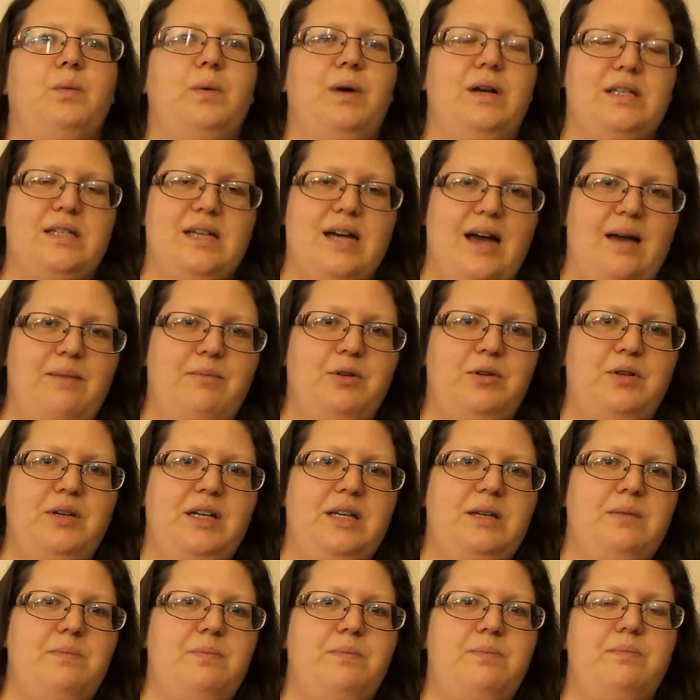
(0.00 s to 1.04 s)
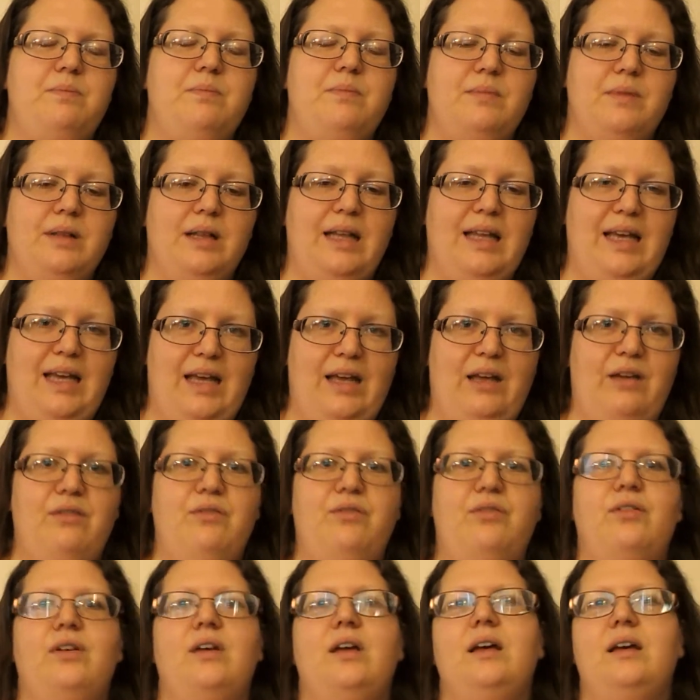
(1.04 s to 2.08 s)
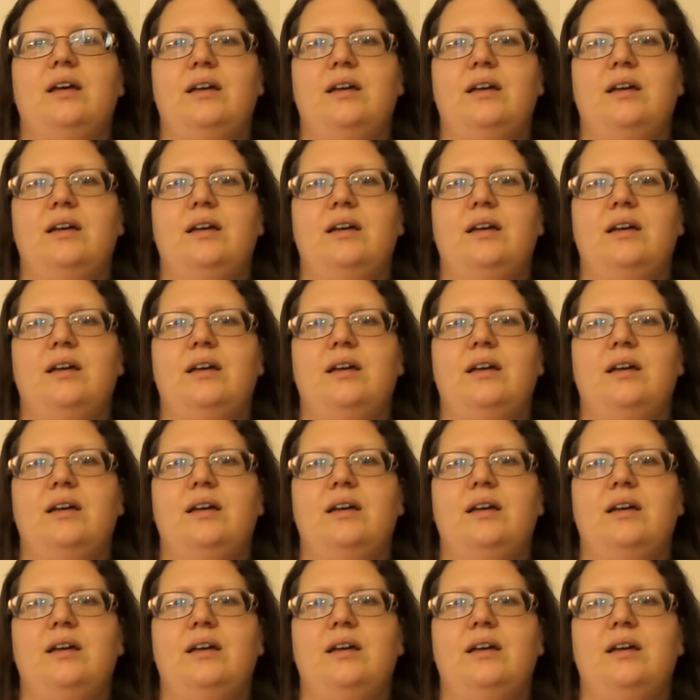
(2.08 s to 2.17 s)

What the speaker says: what time you need to leave,